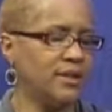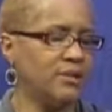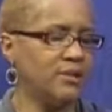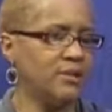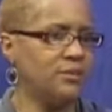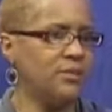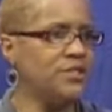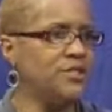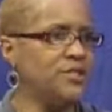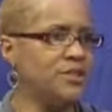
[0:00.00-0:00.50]

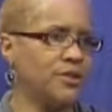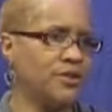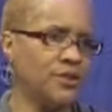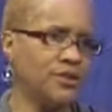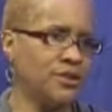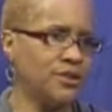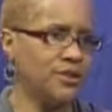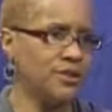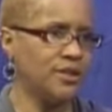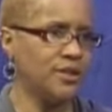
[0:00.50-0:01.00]

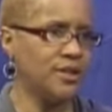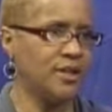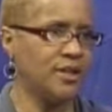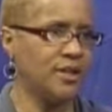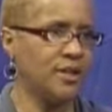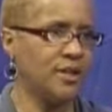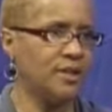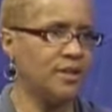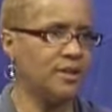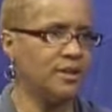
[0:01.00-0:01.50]
research the
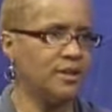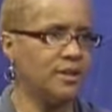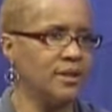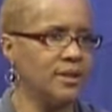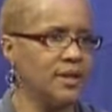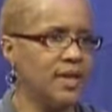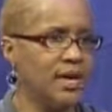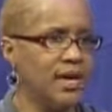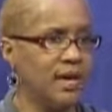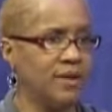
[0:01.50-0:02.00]
song.
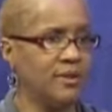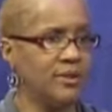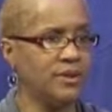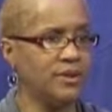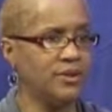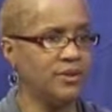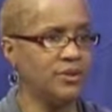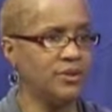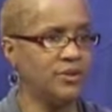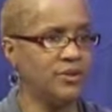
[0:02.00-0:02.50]
I would
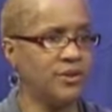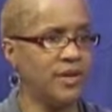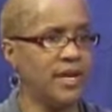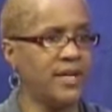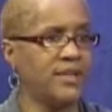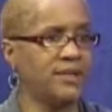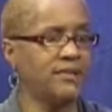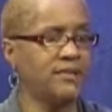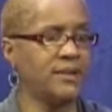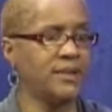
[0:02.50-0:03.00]

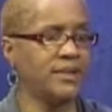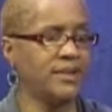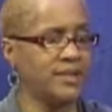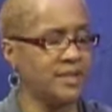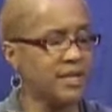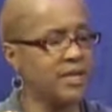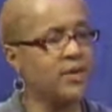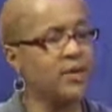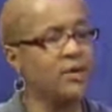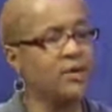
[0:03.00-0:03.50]
try to. It's
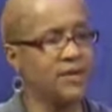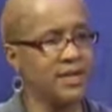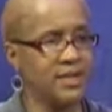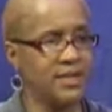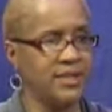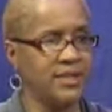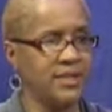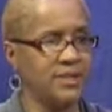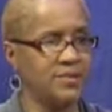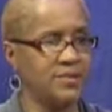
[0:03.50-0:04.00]
like, okay,
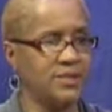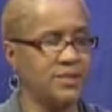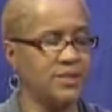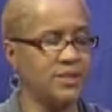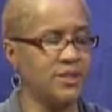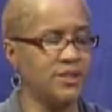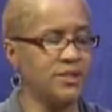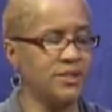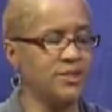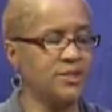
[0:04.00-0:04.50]
this
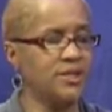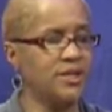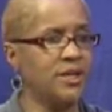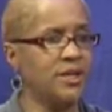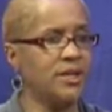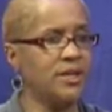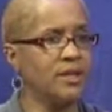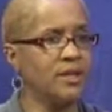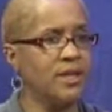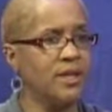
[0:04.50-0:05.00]
particular
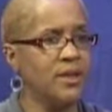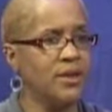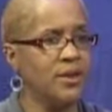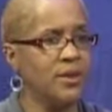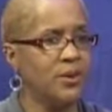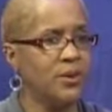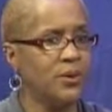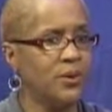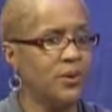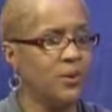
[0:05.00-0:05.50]
song.
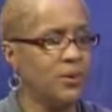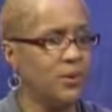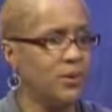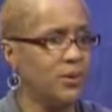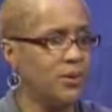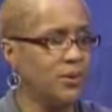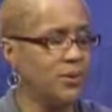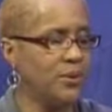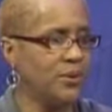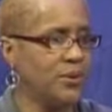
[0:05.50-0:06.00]

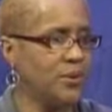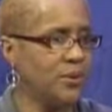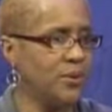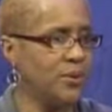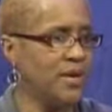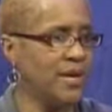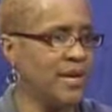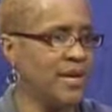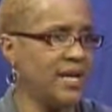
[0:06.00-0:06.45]
Who